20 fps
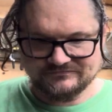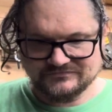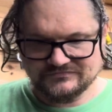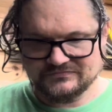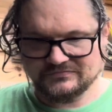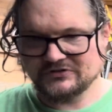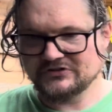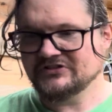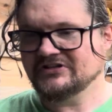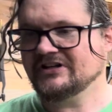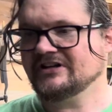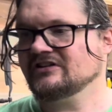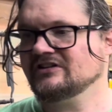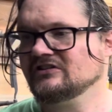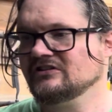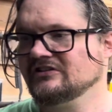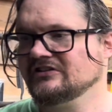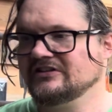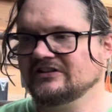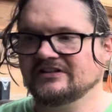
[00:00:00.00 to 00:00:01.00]

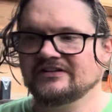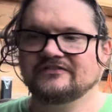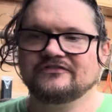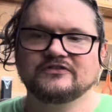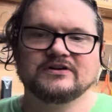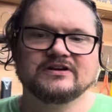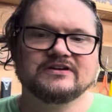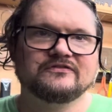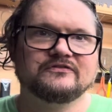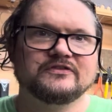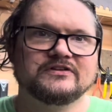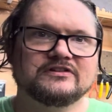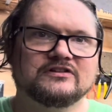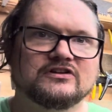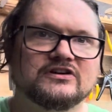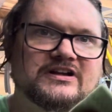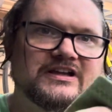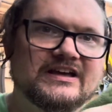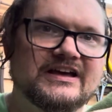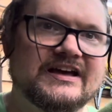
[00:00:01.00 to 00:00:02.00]
particularly if you
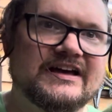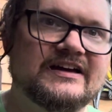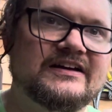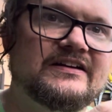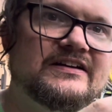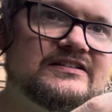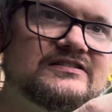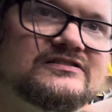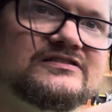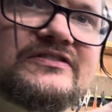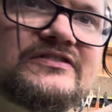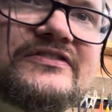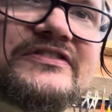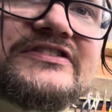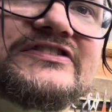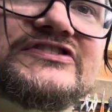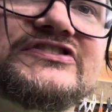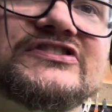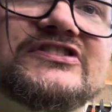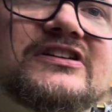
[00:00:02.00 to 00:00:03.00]
look at, I don't know how
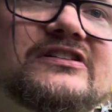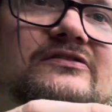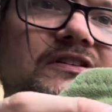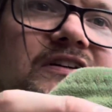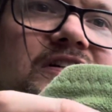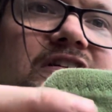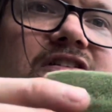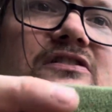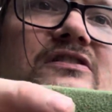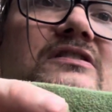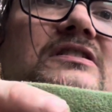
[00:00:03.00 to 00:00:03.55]
this is going to render it,